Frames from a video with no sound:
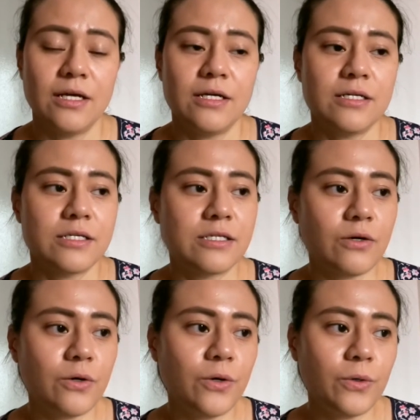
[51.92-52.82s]

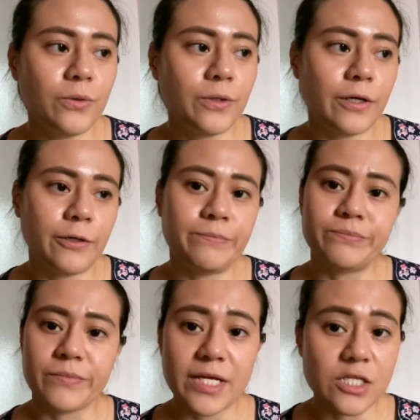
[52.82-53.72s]
So
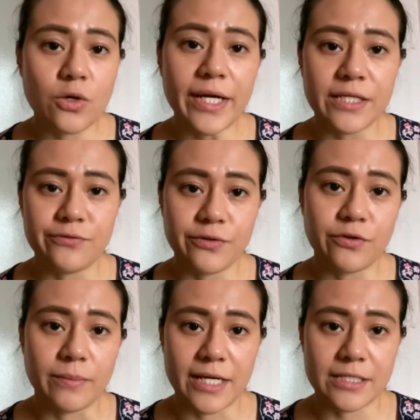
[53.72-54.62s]
it's quite different
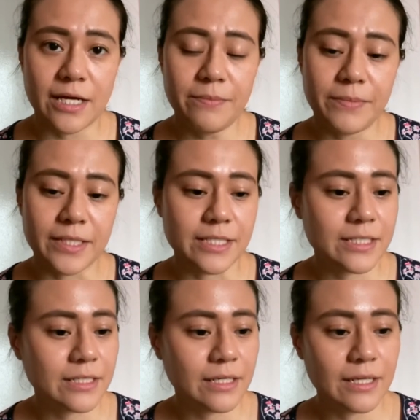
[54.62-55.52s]
from last time,
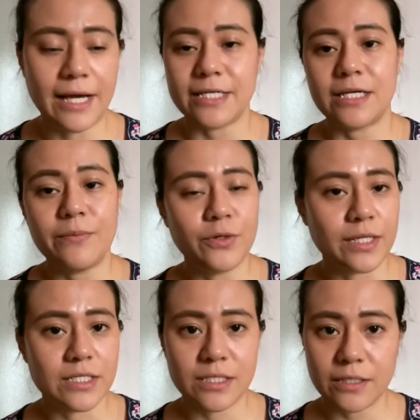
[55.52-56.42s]
because last time you can
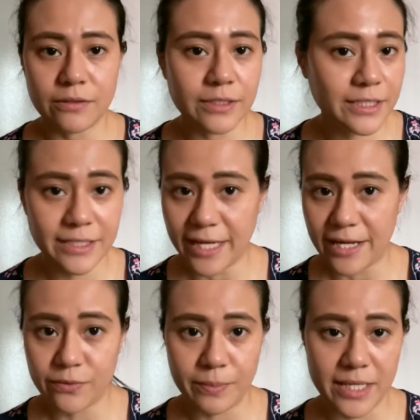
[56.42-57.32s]
still send
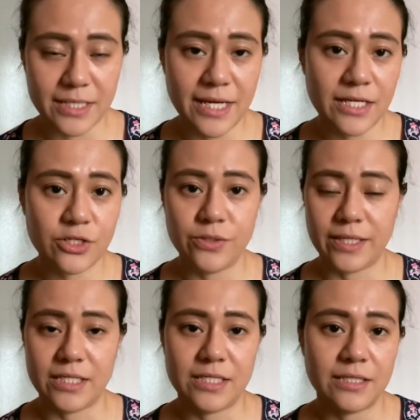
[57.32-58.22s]
a message, you
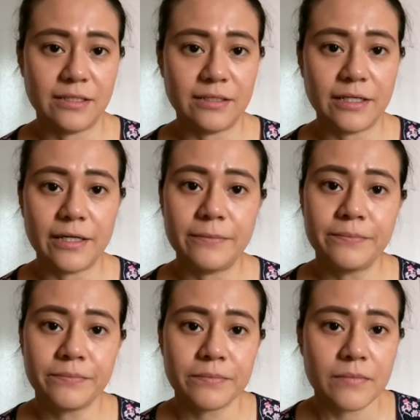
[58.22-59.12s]
can still
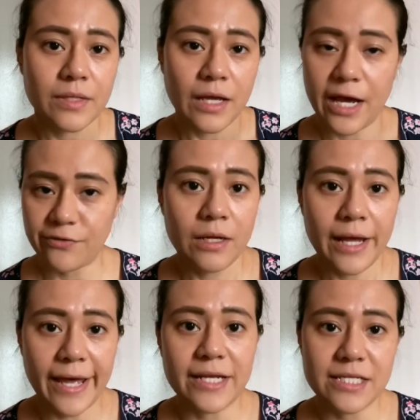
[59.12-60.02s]
have
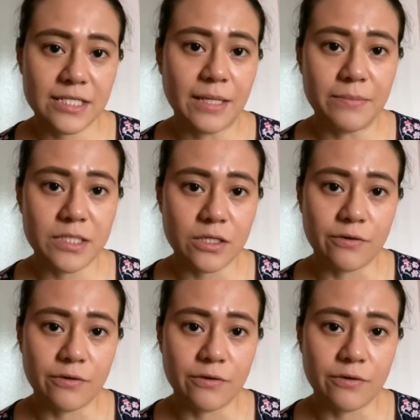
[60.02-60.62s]
endless numbers of